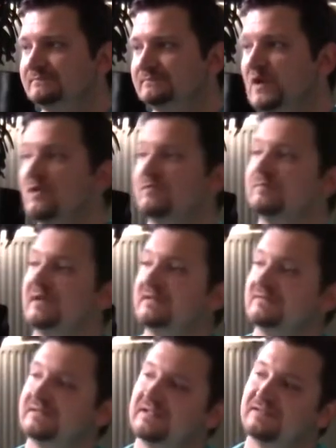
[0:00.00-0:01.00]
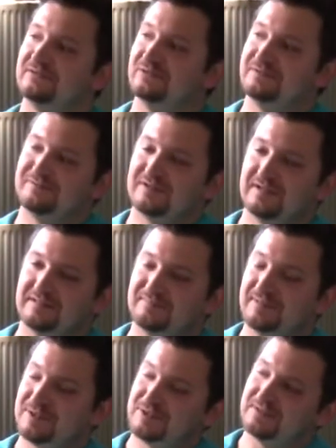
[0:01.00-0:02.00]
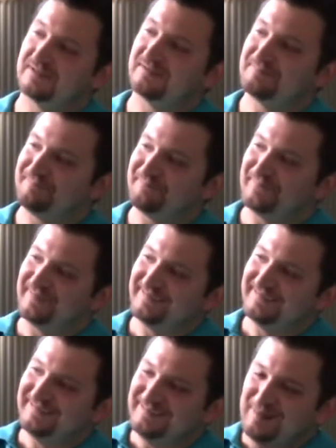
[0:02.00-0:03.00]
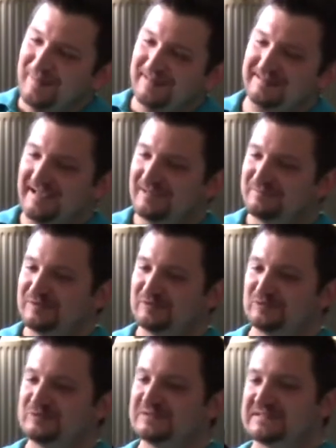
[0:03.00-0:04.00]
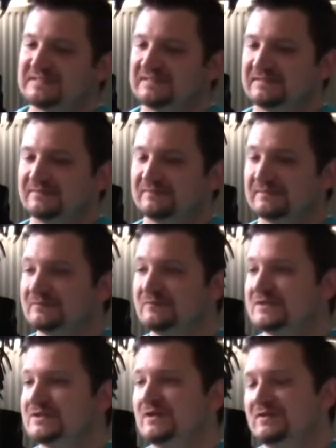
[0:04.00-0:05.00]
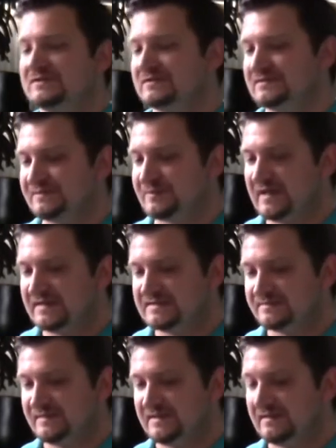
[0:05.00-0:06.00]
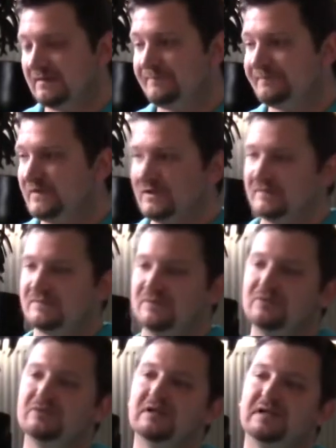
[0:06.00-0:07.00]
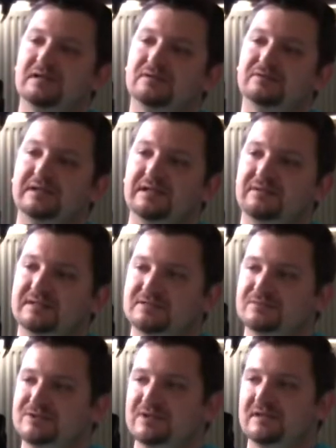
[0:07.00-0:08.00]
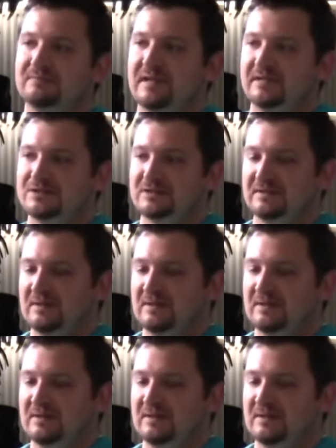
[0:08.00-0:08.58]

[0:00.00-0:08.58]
Oh, by the way, I totally forgot to mention um, in admin tools, which also surprised me, um, you have the URL redirects which you can manage.